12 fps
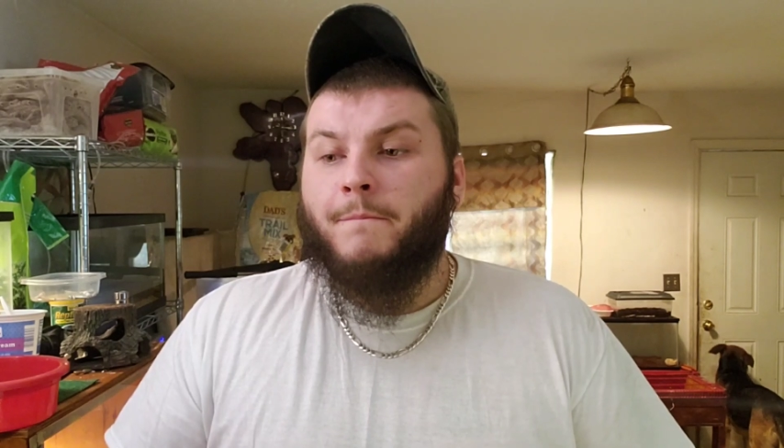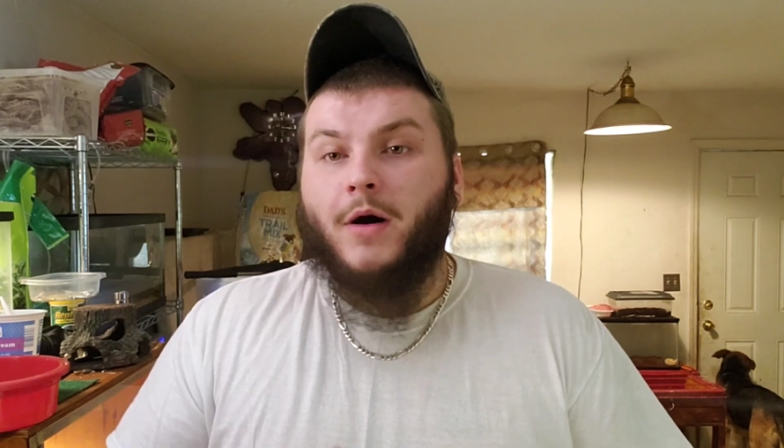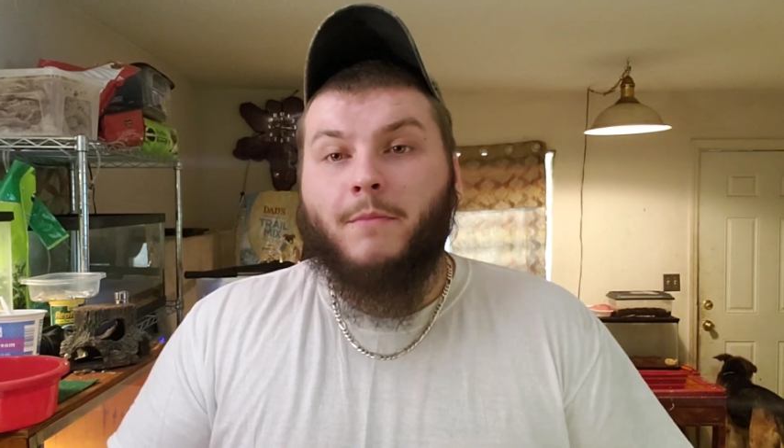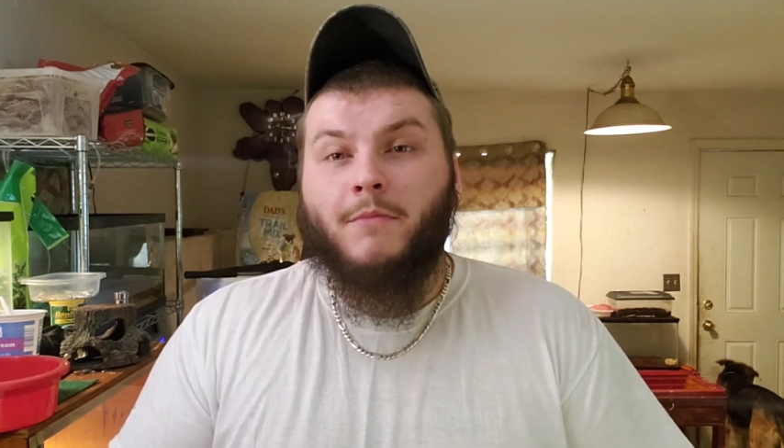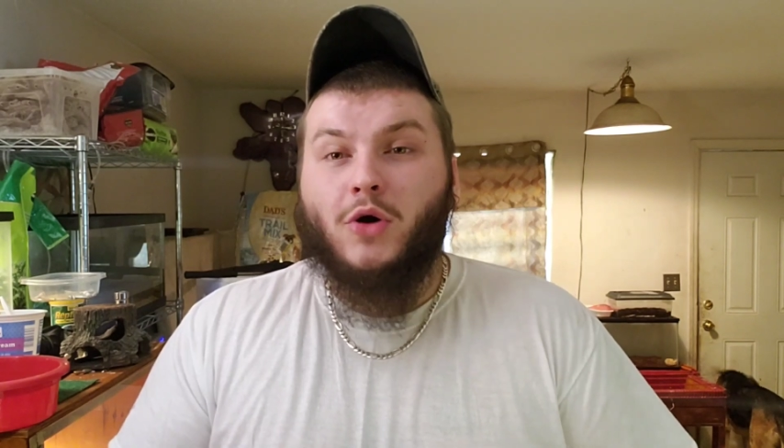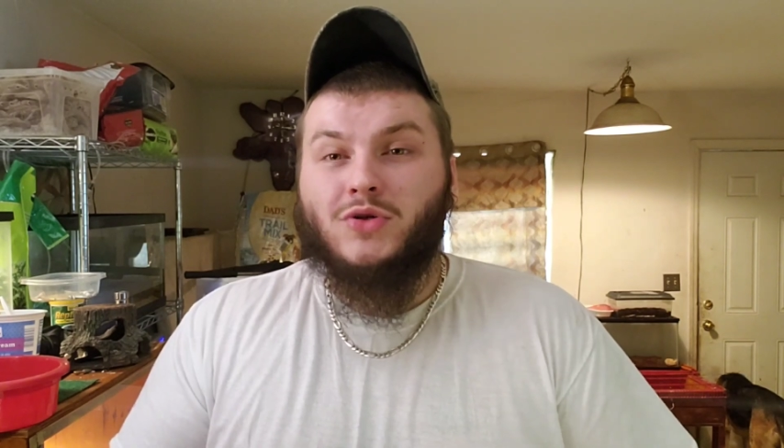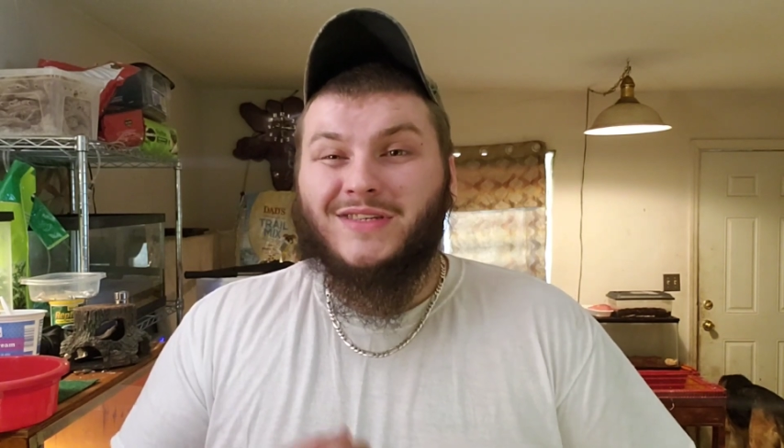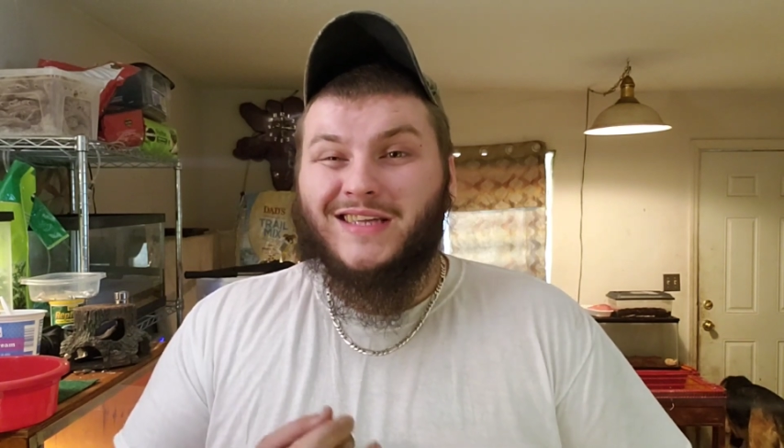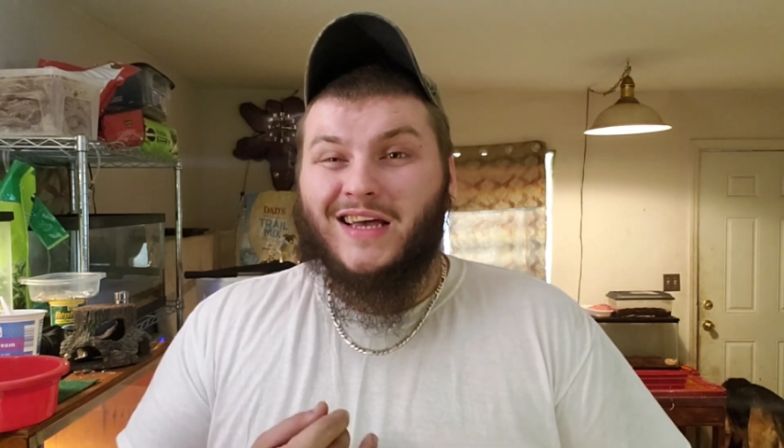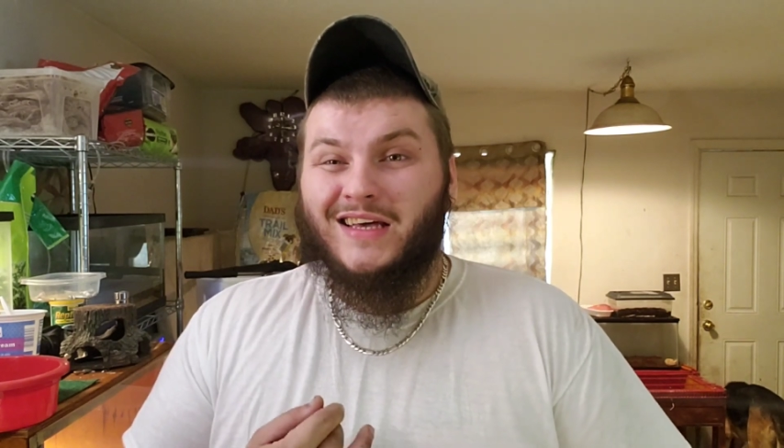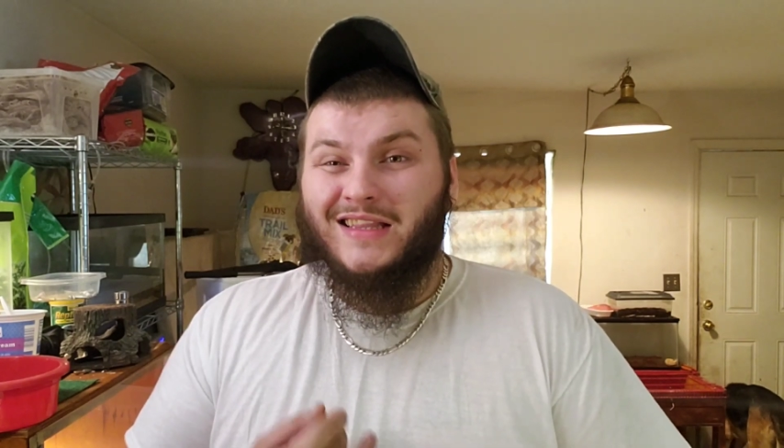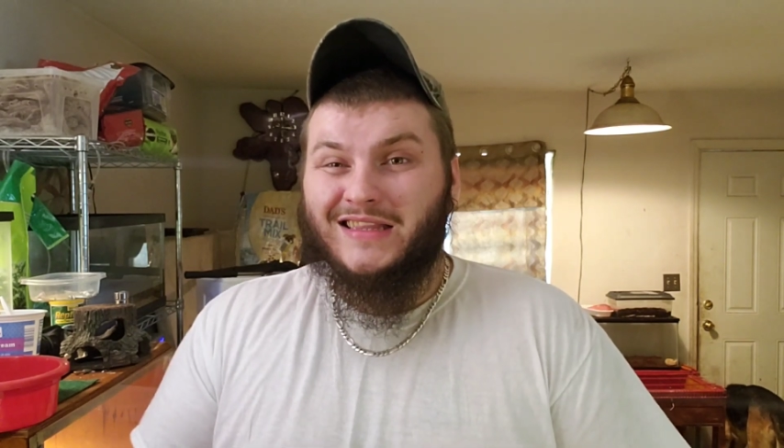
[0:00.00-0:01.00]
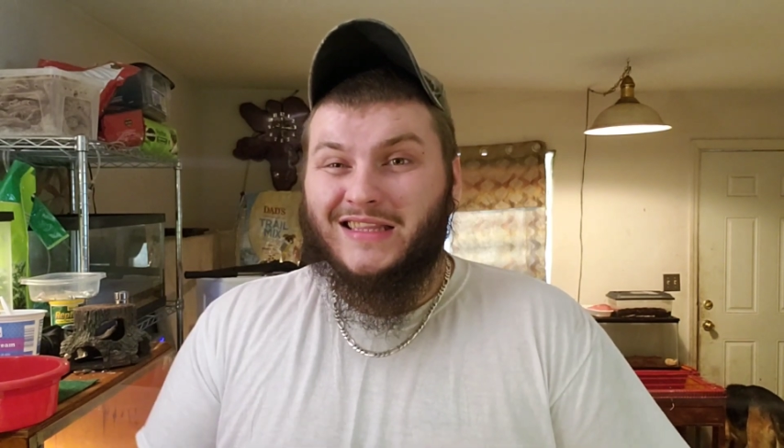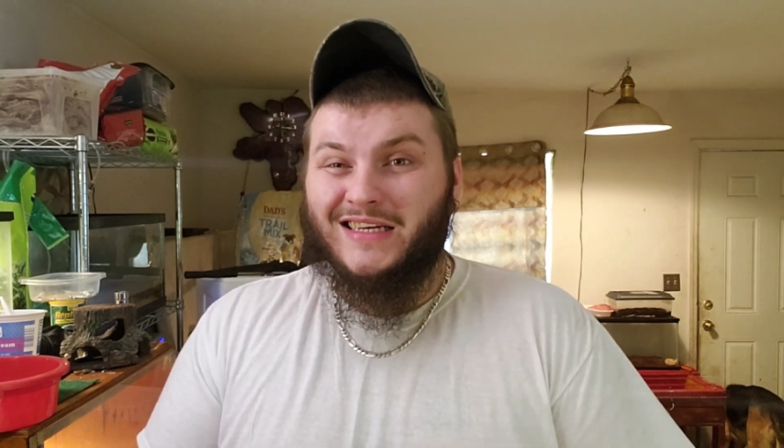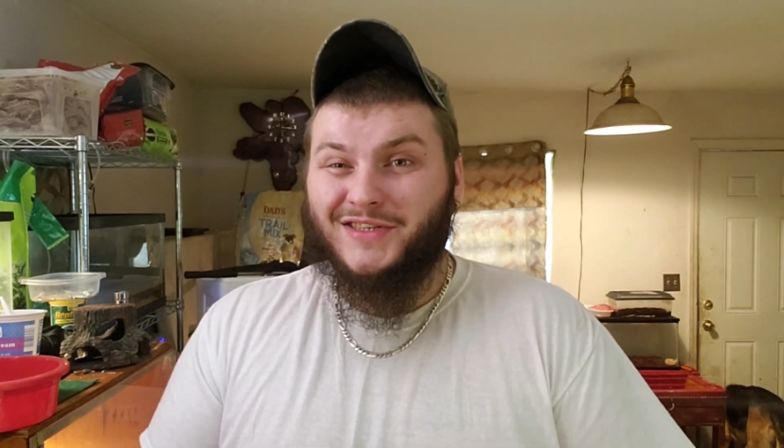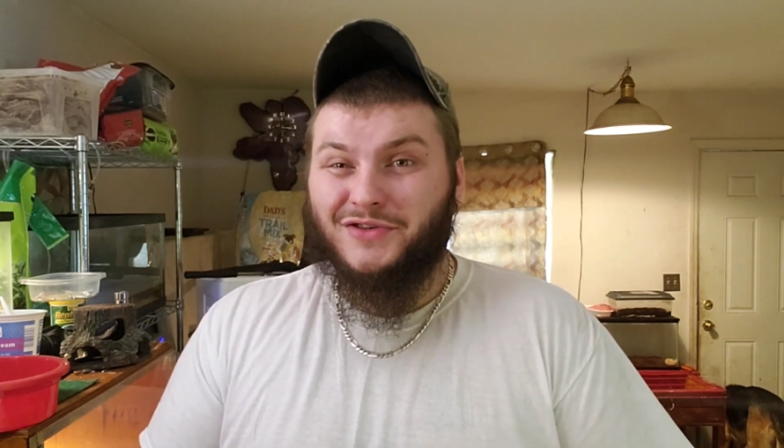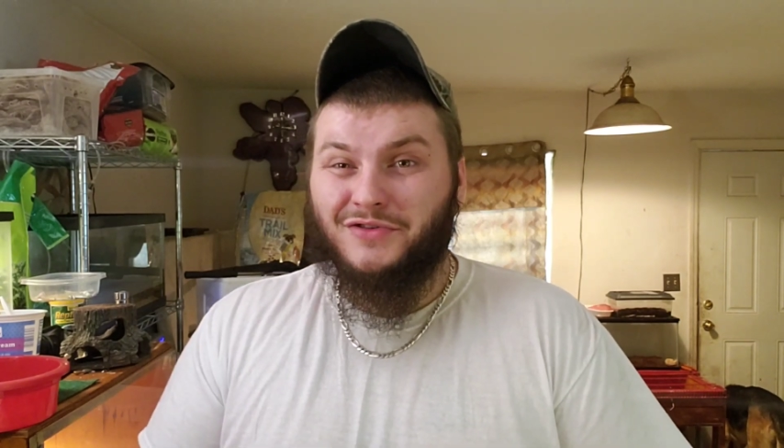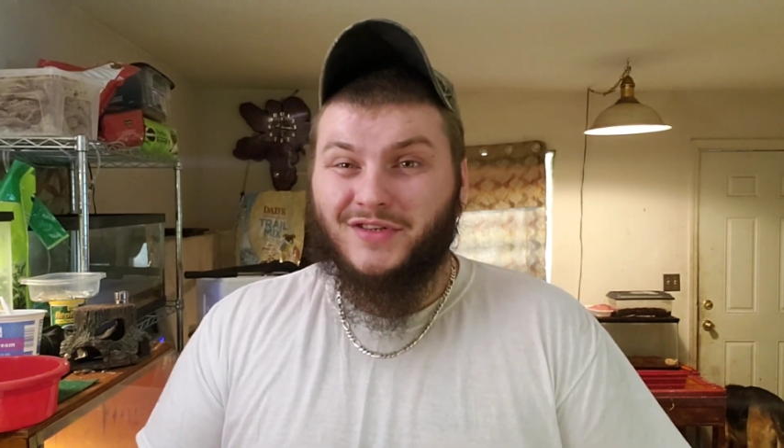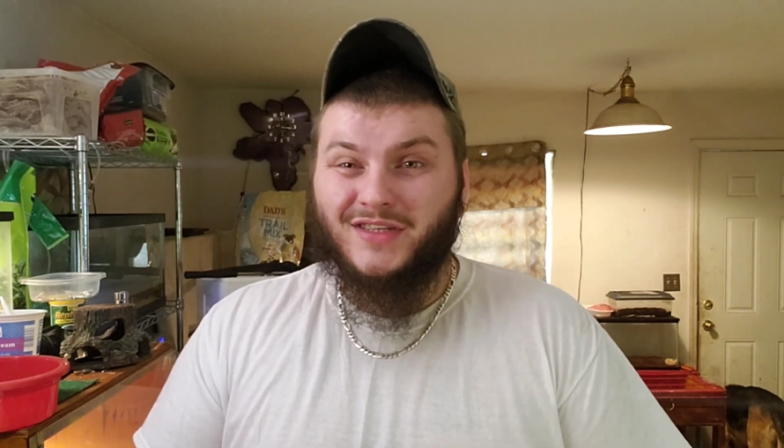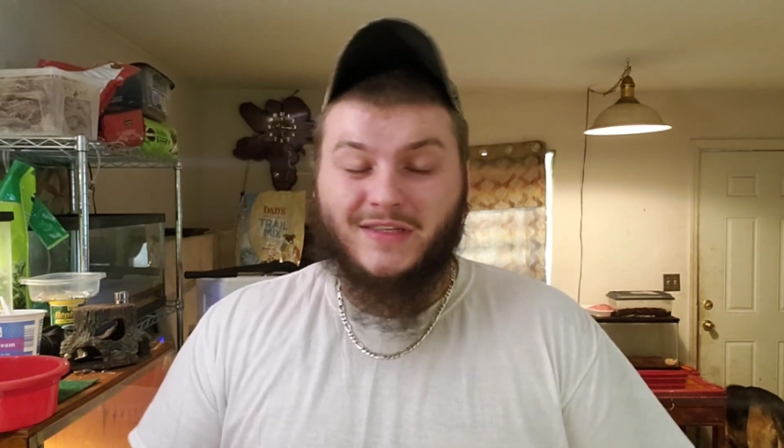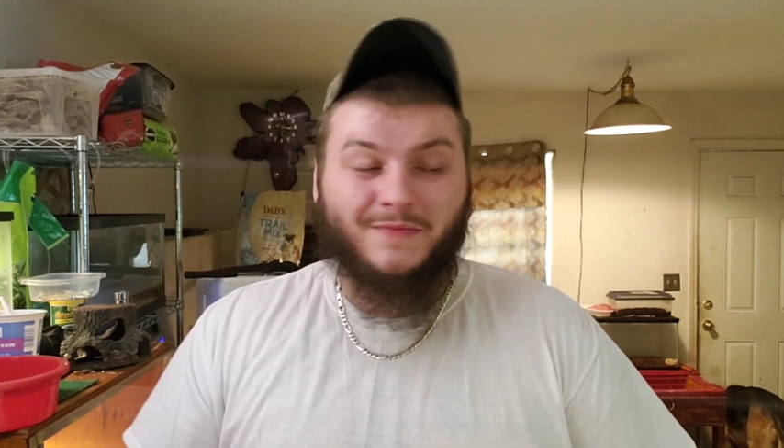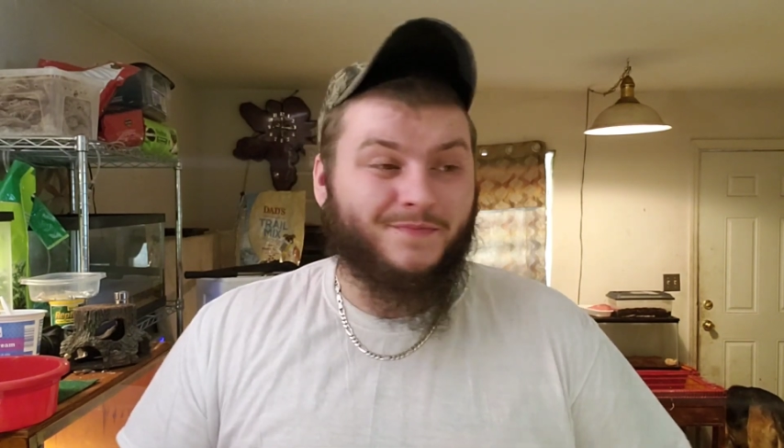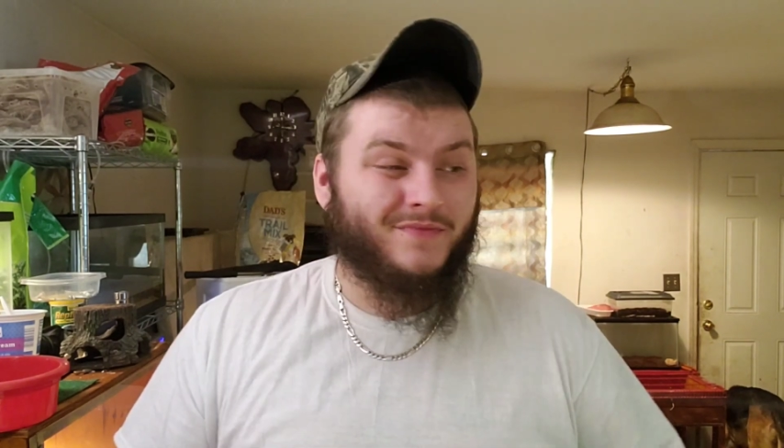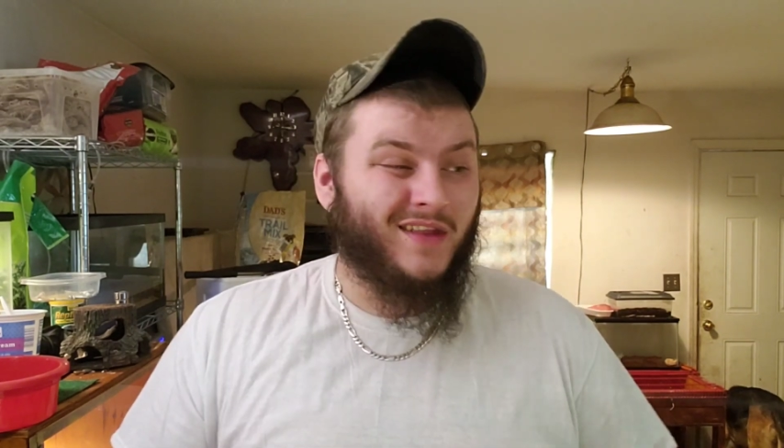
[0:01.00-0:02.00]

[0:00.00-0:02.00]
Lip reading: But most lizards,